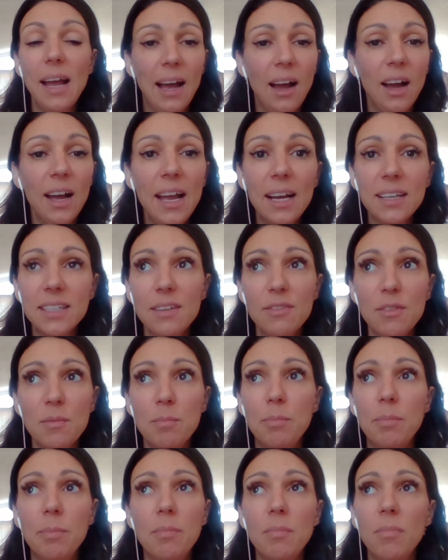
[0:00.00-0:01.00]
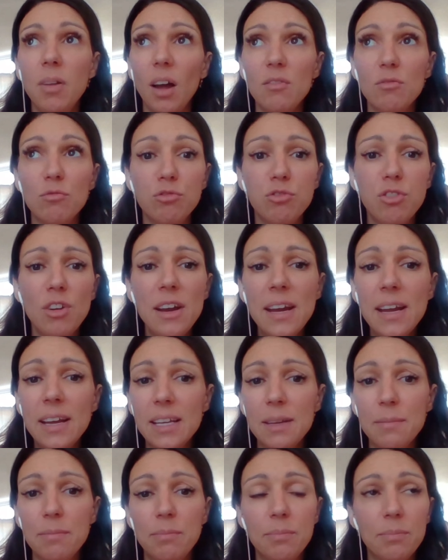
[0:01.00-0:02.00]
i i had even like
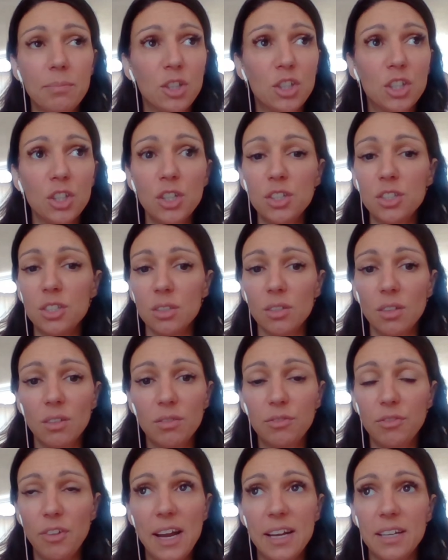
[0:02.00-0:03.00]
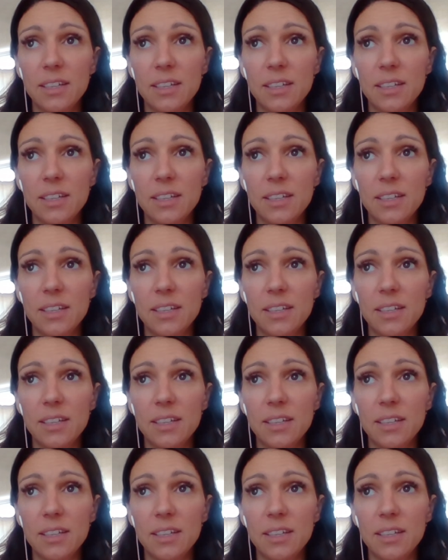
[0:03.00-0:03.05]
really good mm.